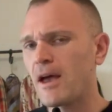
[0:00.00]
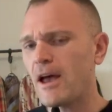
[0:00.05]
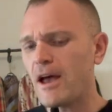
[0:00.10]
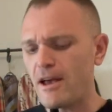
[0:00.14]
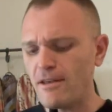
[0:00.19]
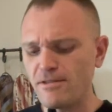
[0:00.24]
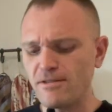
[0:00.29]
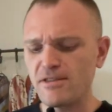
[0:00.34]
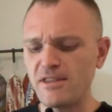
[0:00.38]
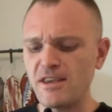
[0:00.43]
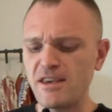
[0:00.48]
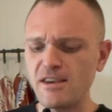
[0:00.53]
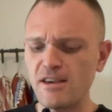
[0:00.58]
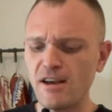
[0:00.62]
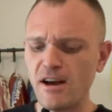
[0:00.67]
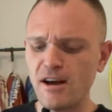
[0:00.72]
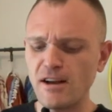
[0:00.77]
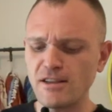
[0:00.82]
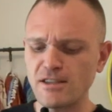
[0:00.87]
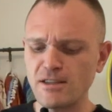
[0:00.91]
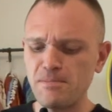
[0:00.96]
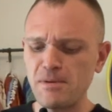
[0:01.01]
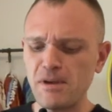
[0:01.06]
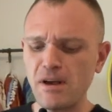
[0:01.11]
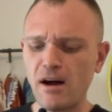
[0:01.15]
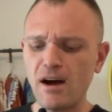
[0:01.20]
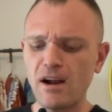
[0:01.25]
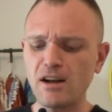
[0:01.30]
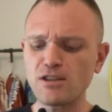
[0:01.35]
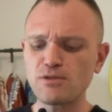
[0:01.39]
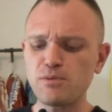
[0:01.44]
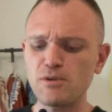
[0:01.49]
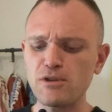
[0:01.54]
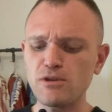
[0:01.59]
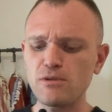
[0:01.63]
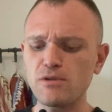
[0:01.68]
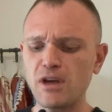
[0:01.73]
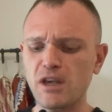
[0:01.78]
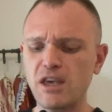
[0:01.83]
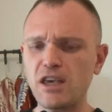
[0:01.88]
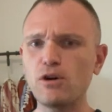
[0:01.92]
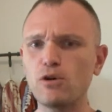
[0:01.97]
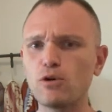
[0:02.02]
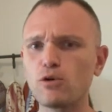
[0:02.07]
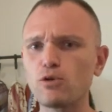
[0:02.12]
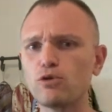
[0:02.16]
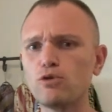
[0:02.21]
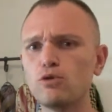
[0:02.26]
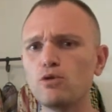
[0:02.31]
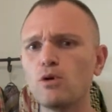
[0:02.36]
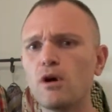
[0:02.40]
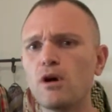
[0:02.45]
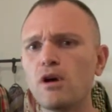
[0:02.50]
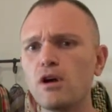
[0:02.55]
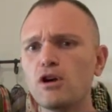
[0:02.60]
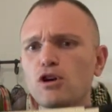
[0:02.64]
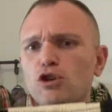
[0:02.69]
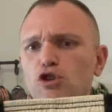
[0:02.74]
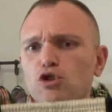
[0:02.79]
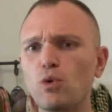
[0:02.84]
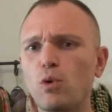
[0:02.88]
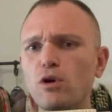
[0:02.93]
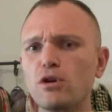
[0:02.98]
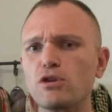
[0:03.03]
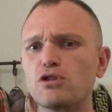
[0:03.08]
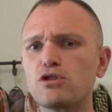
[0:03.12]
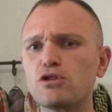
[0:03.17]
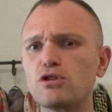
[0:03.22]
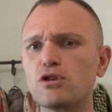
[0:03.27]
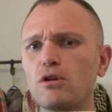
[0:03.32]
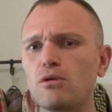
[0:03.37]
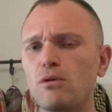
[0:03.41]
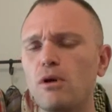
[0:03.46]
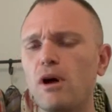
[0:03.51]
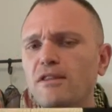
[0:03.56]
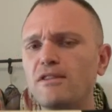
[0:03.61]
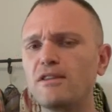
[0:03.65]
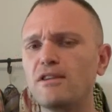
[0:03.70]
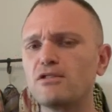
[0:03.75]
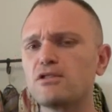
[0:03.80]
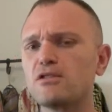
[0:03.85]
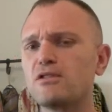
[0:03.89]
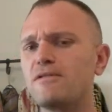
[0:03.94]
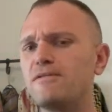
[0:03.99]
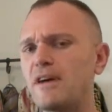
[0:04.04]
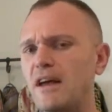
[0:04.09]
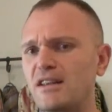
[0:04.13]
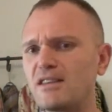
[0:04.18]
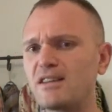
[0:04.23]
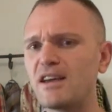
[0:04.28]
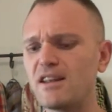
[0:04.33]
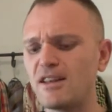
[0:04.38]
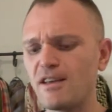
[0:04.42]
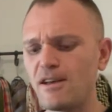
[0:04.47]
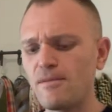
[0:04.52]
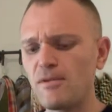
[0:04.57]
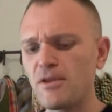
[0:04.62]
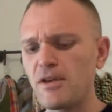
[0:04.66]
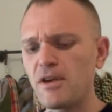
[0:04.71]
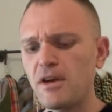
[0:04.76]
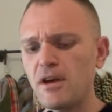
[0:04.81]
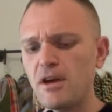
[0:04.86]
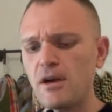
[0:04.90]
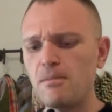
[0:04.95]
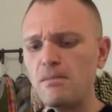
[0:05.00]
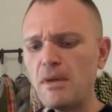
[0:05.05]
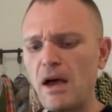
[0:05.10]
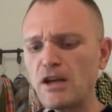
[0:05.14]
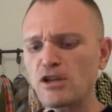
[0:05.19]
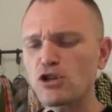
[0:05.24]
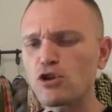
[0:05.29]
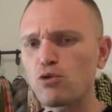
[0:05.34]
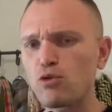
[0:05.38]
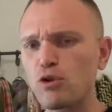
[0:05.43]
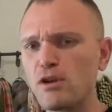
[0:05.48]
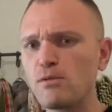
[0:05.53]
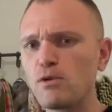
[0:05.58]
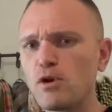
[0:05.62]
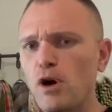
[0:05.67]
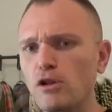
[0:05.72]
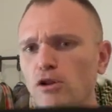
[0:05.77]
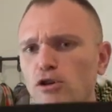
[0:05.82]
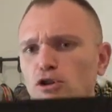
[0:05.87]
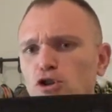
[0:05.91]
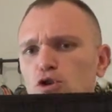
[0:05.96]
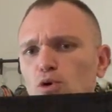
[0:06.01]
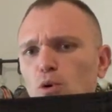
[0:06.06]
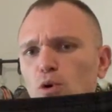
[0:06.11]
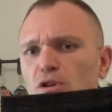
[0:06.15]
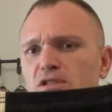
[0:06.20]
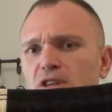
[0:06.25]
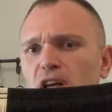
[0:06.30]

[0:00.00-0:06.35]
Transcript: And the to be honest with you, the Kill Crew shorts, right? These are the vented mesh cream colored shorts.